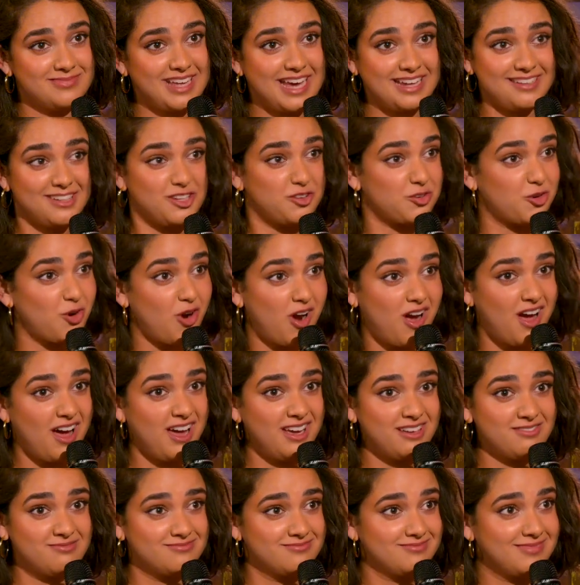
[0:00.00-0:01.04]
had a little cry,
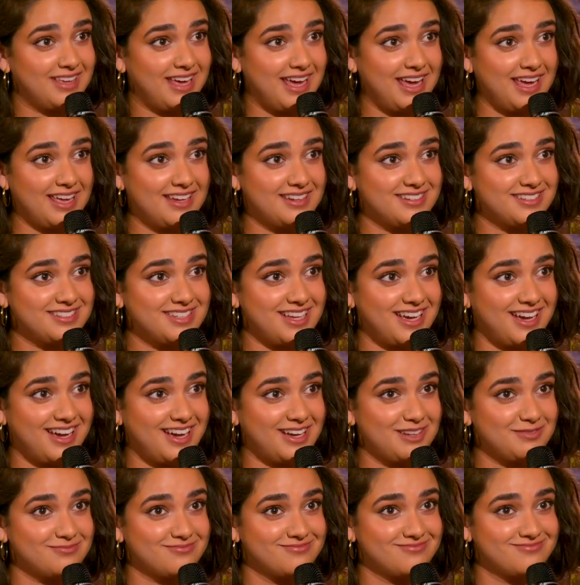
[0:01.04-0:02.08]
and
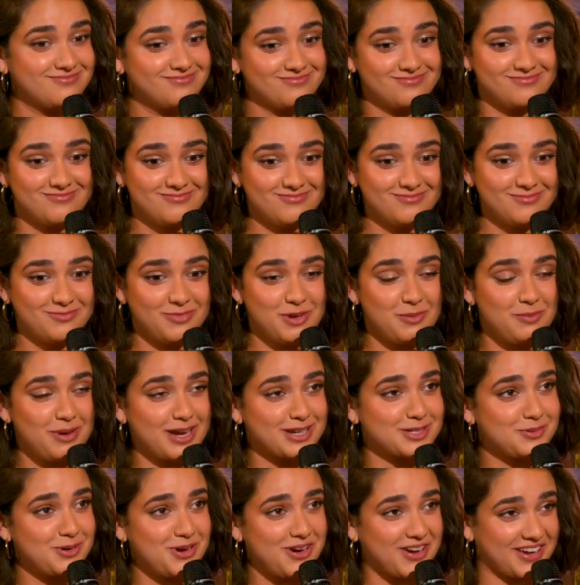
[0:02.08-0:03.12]
went
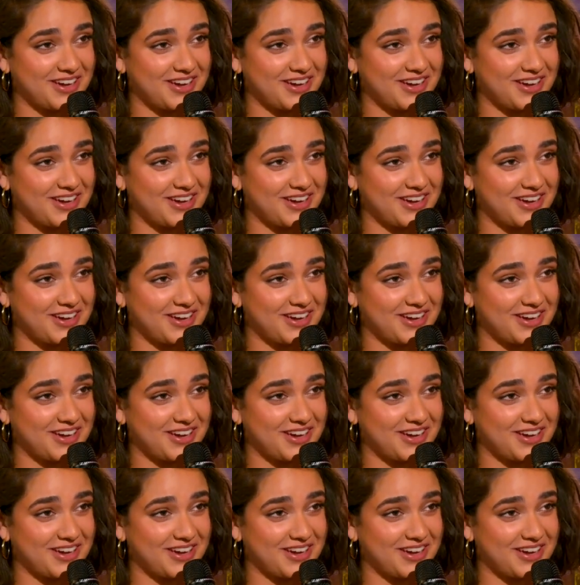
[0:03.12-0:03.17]
back to work.